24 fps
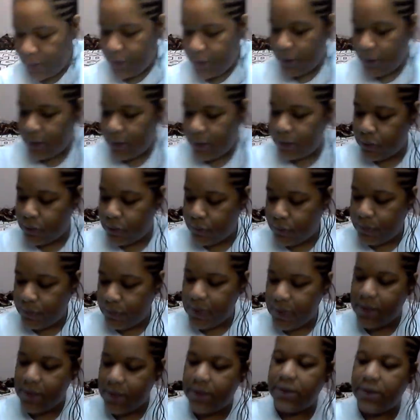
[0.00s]
into
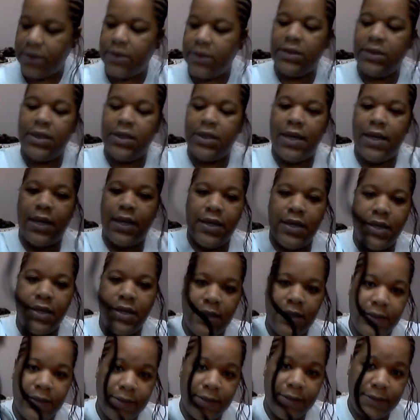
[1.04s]
pieces like
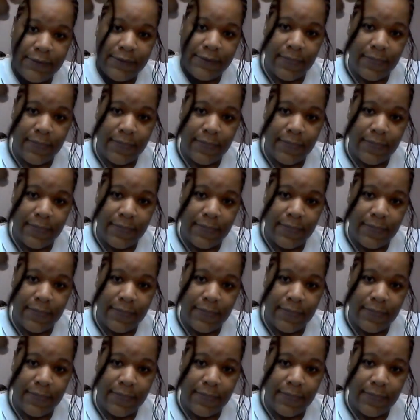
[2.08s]
this.